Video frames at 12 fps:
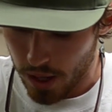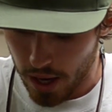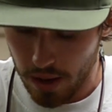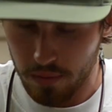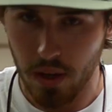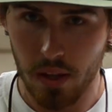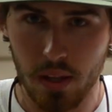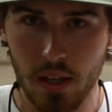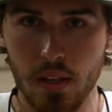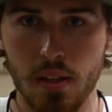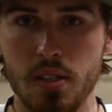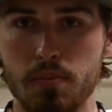have nothing
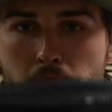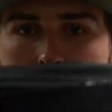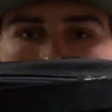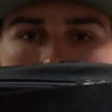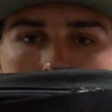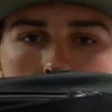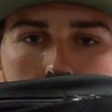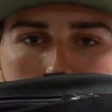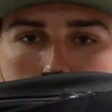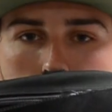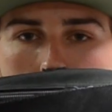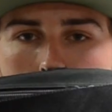in these magnetic
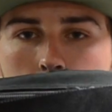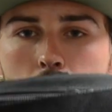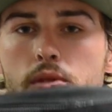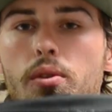pouches